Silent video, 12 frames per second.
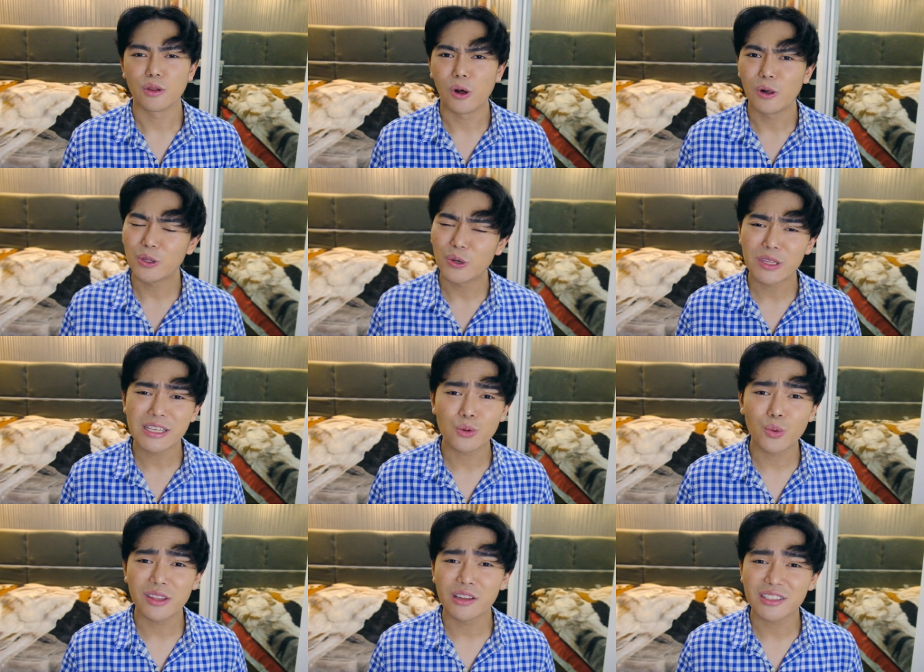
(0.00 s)
Although this
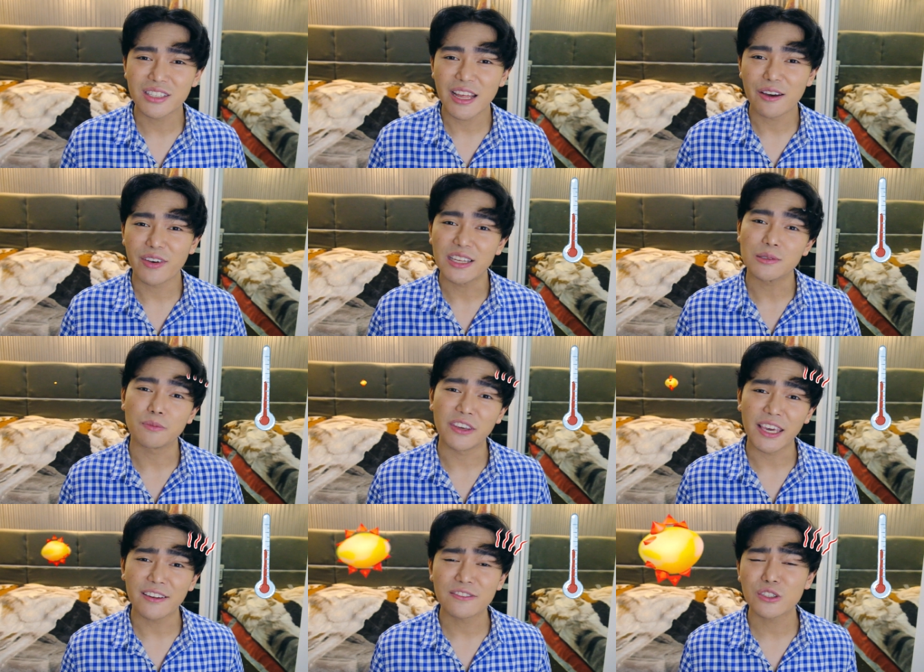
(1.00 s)
one doesn't have
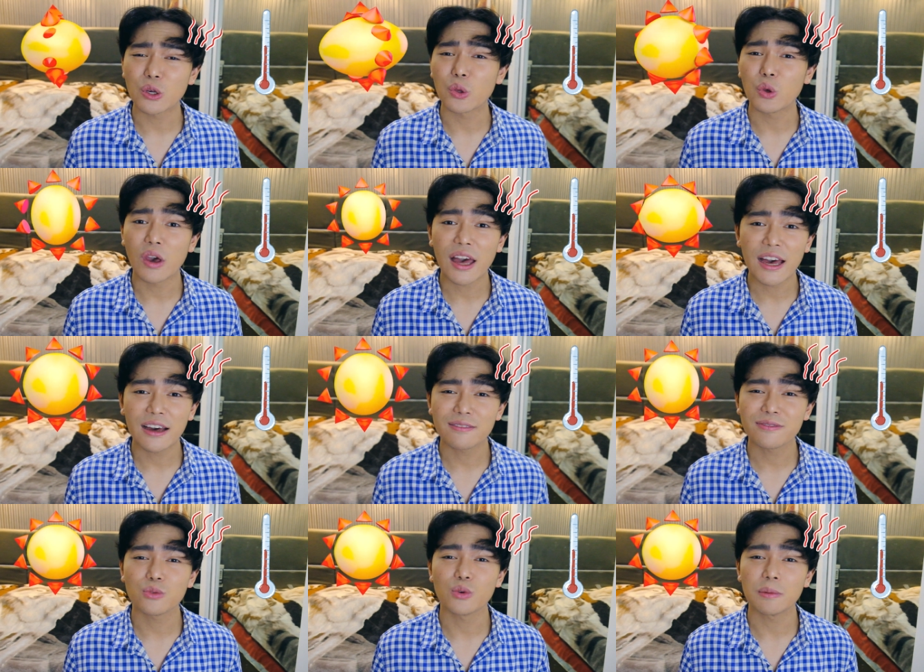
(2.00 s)
SPF, so you
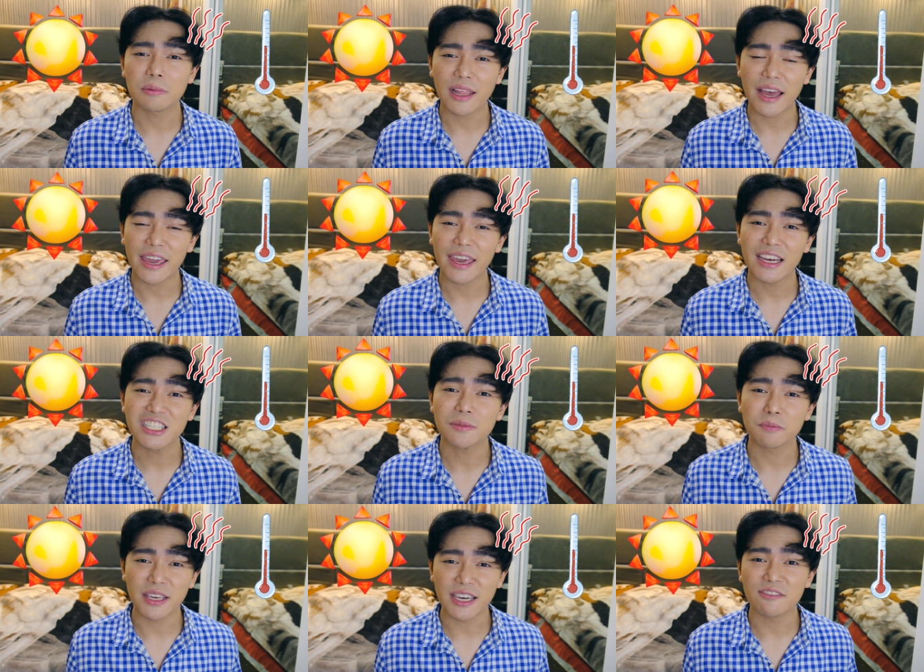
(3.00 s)
have to apply
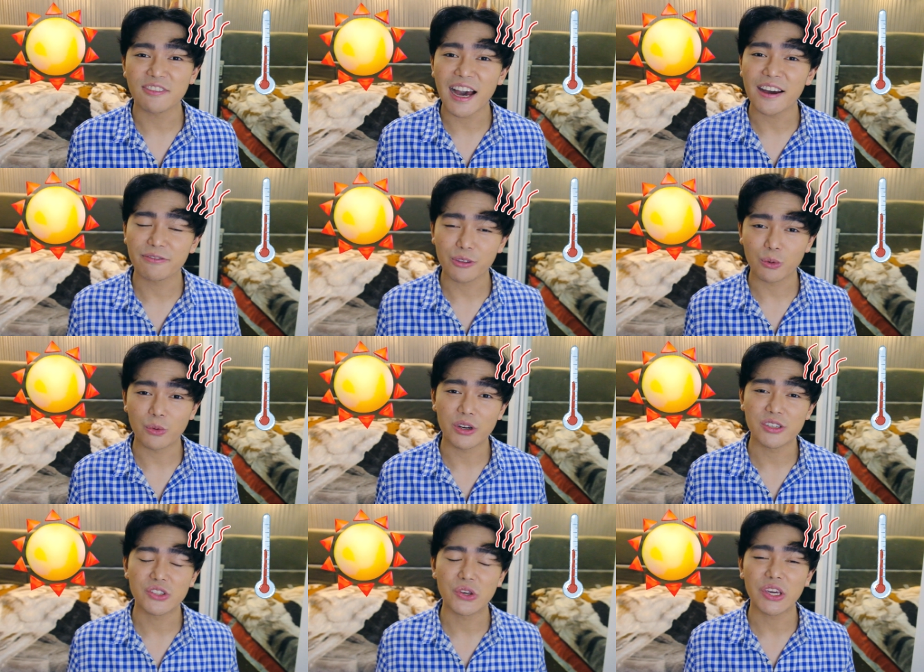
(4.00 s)
SPF
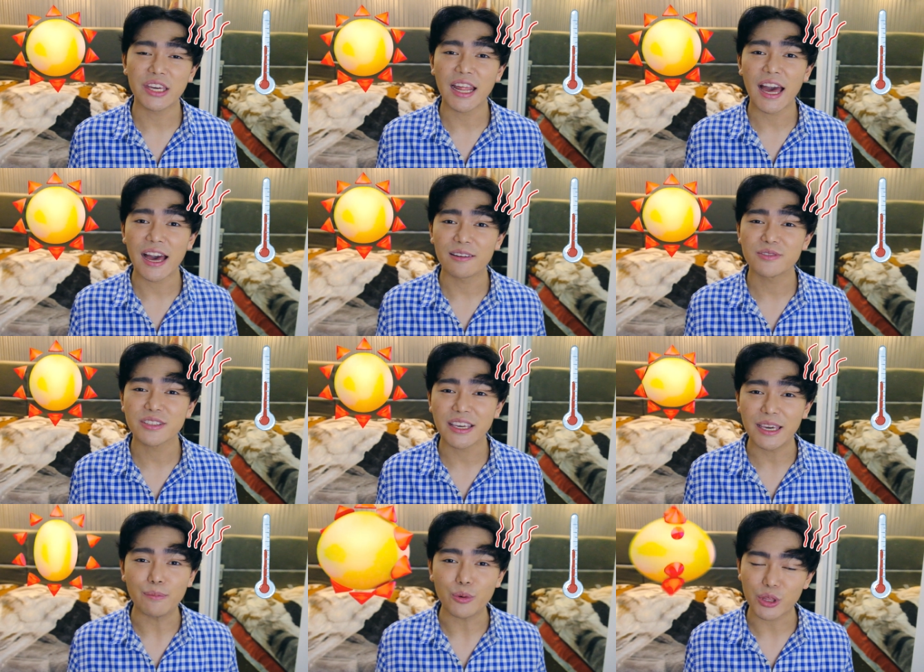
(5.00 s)
afterwards so you can have
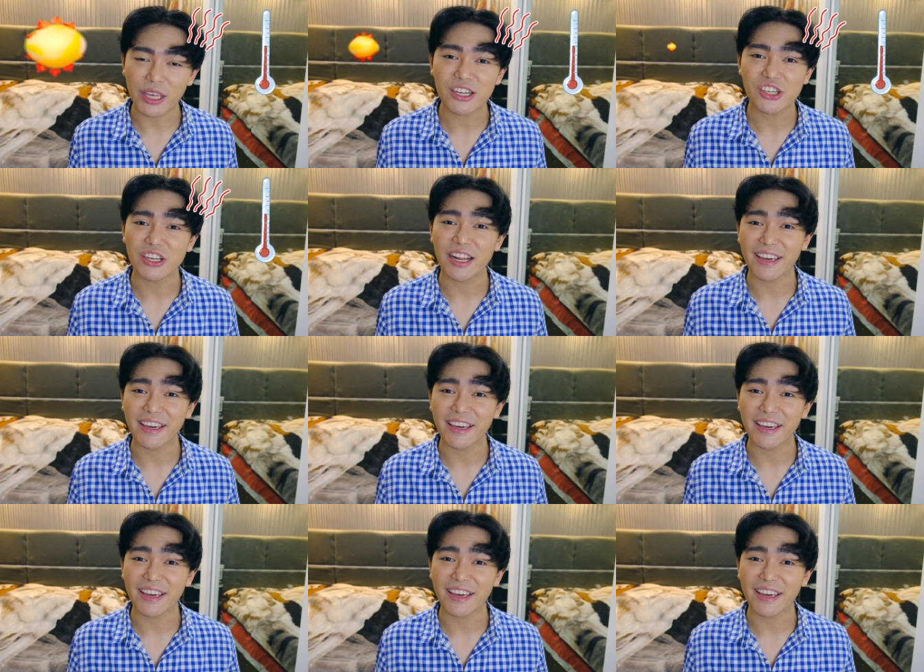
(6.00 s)
skin protection